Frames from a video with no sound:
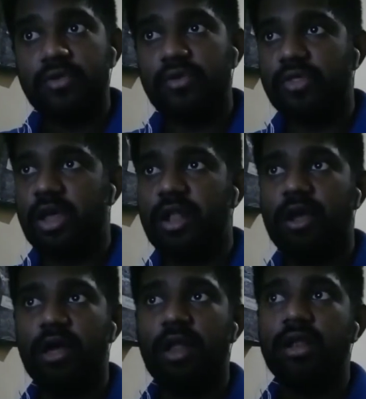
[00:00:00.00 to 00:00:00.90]
So there are
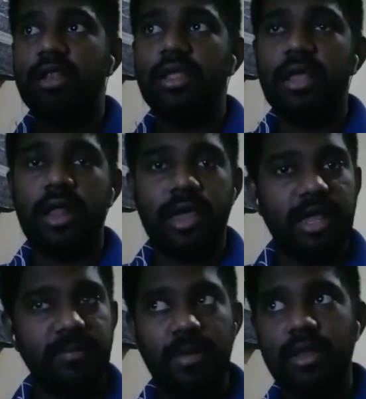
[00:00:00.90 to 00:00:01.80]

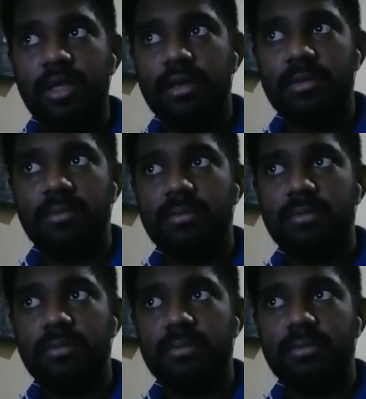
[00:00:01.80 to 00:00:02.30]
8 billion.